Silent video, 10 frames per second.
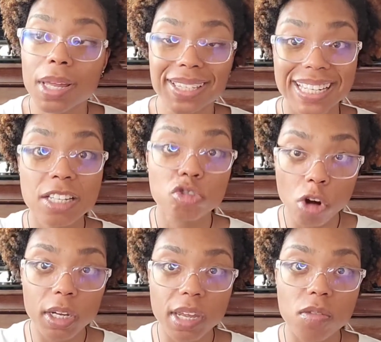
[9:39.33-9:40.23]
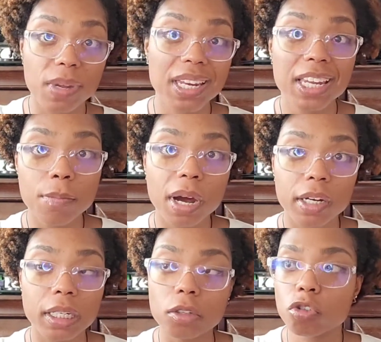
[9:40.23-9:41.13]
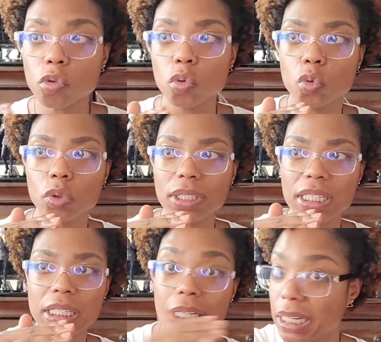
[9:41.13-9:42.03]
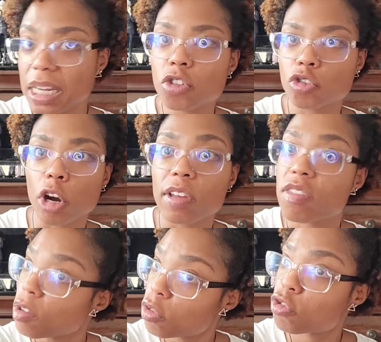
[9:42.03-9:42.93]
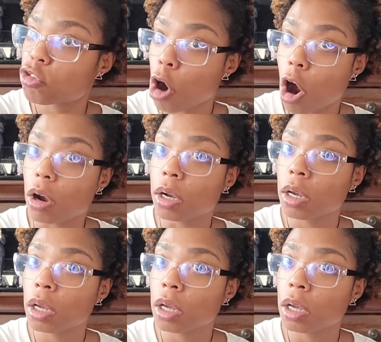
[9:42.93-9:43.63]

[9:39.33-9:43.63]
the strongest being Hibari to the least strong, still strong,